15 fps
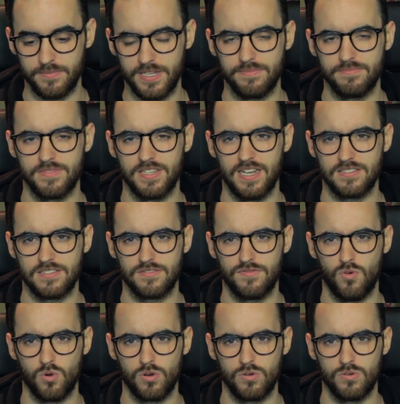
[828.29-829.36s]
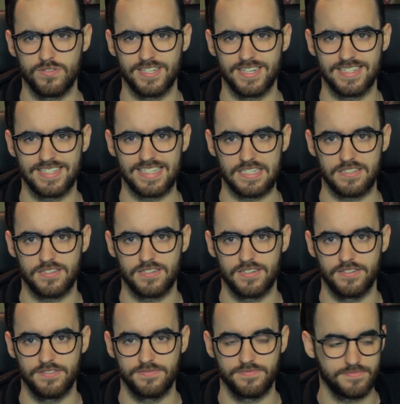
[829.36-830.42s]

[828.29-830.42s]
yep, that's 4 goals and assist.